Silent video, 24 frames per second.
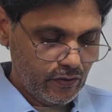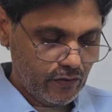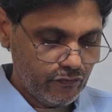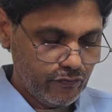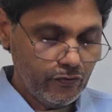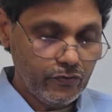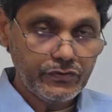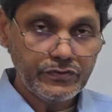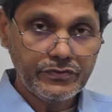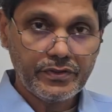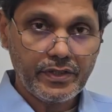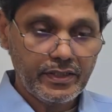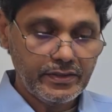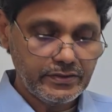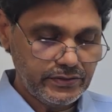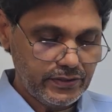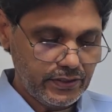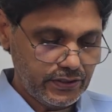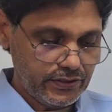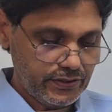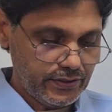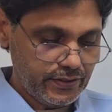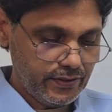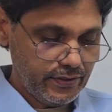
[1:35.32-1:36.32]
Fourth
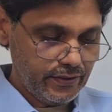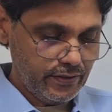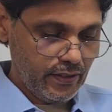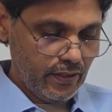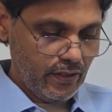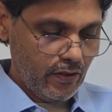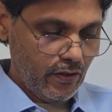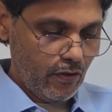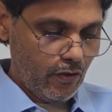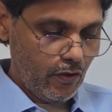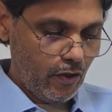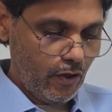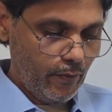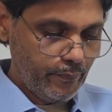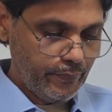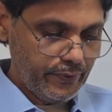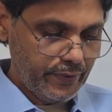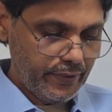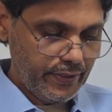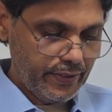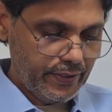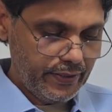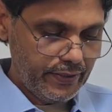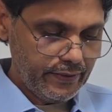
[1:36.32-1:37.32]
transaction,
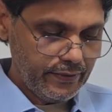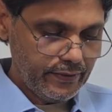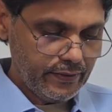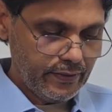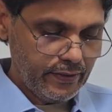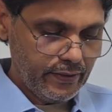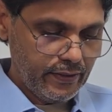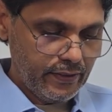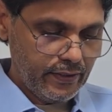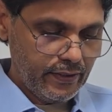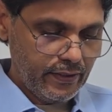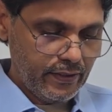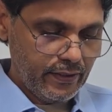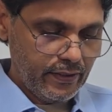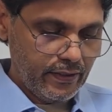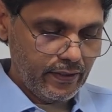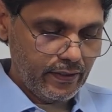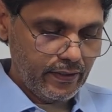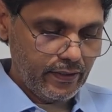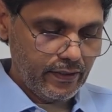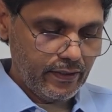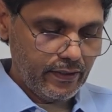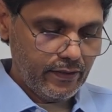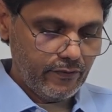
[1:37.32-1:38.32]
obtained
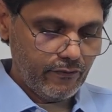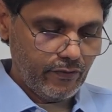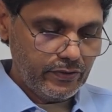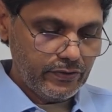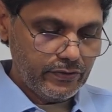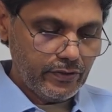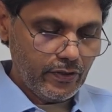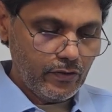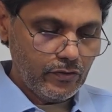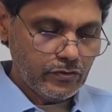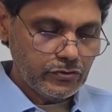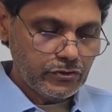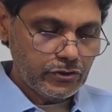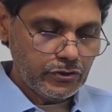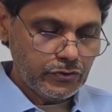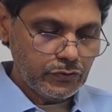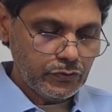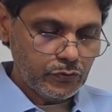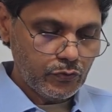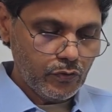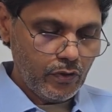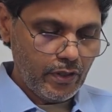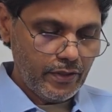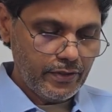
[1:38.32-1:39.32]
a
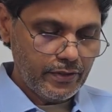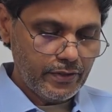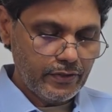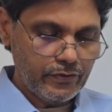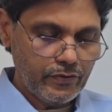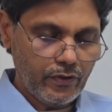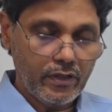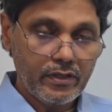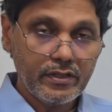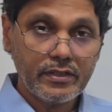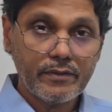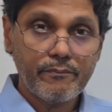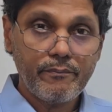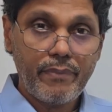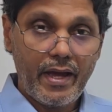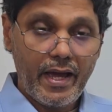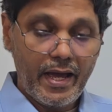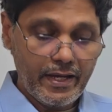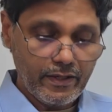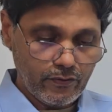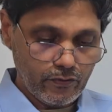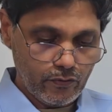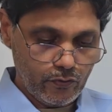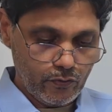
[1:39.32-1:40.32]
$1,200
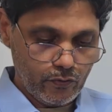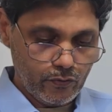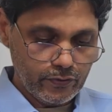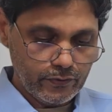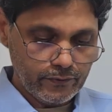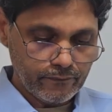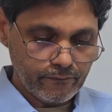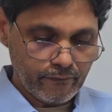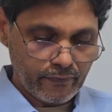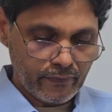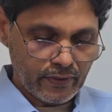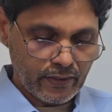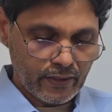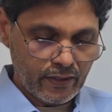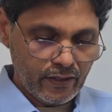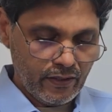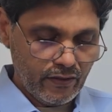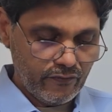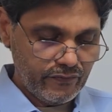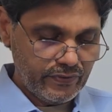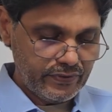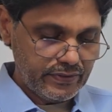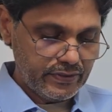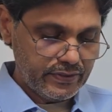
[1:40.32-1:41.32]
bank loan
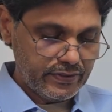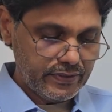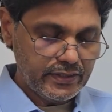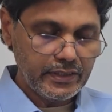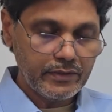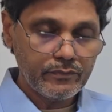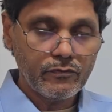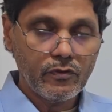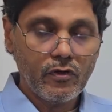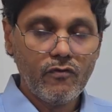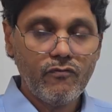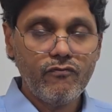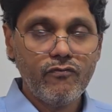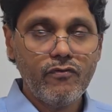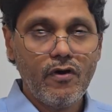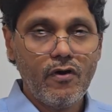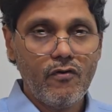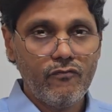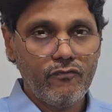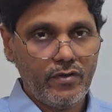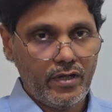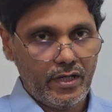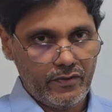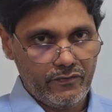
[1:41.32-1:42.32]
with a term of
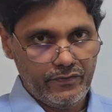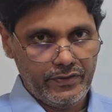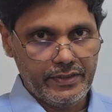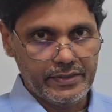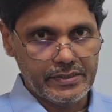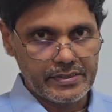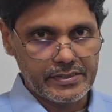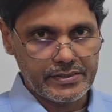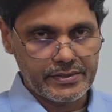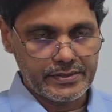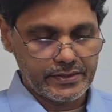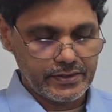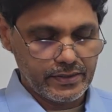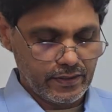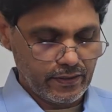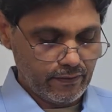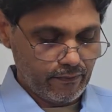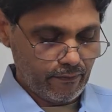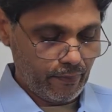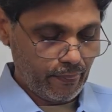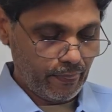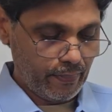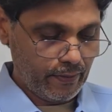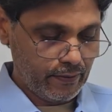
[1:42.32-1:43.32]
5 years.
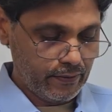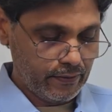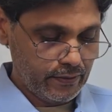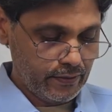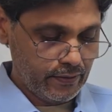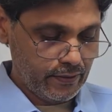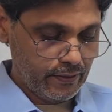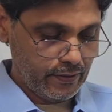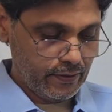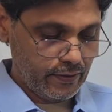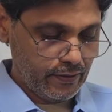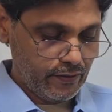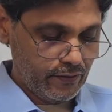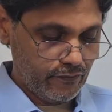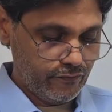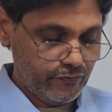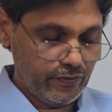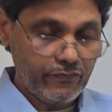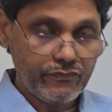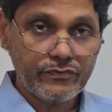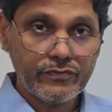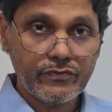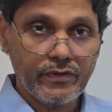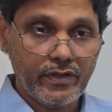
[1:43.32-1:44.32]

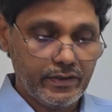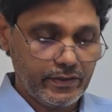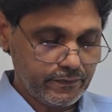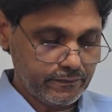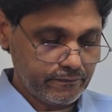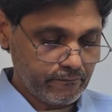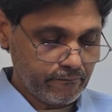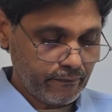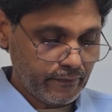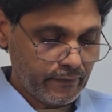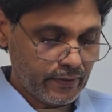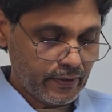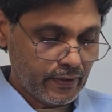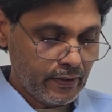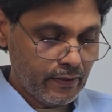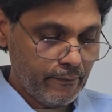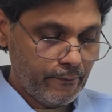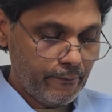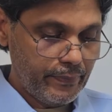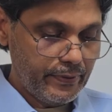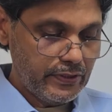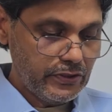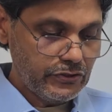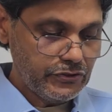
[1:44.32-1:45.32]
Fifth one,
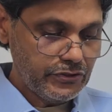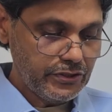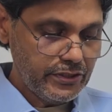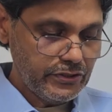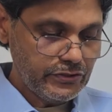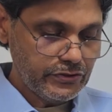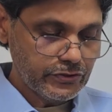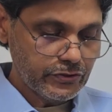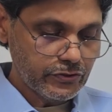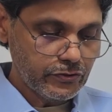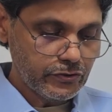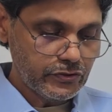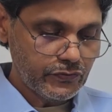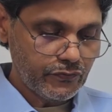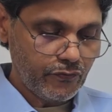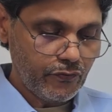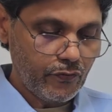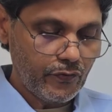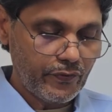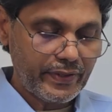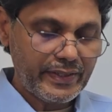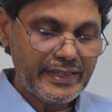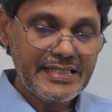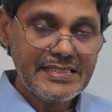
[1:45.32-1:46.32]
purchased goods
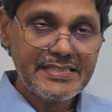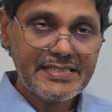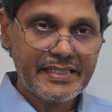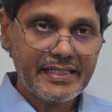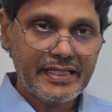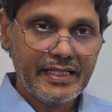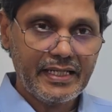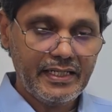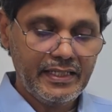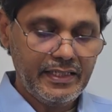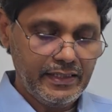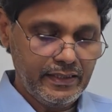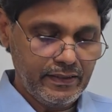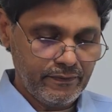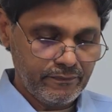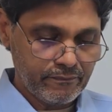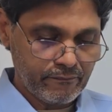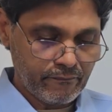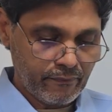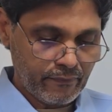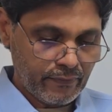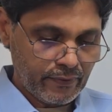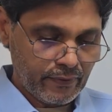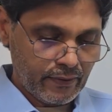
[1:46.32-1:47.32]
for resale
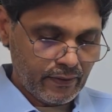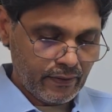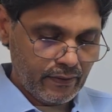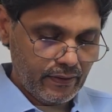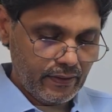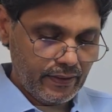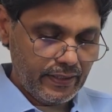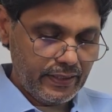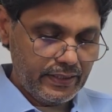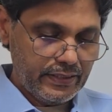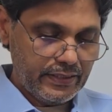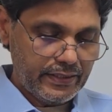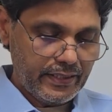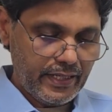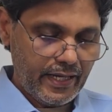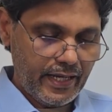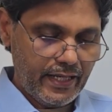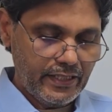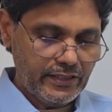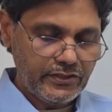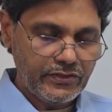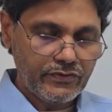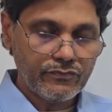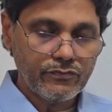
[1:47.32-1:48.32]
in
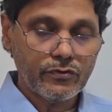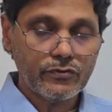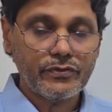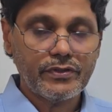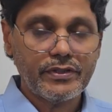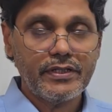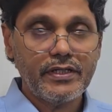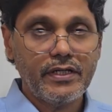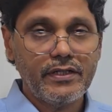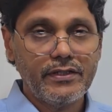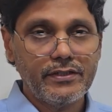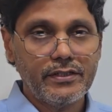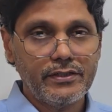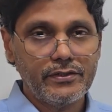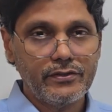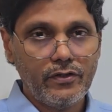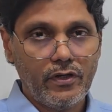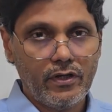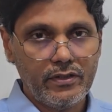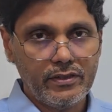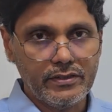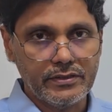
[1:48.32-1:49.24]
cash for $300.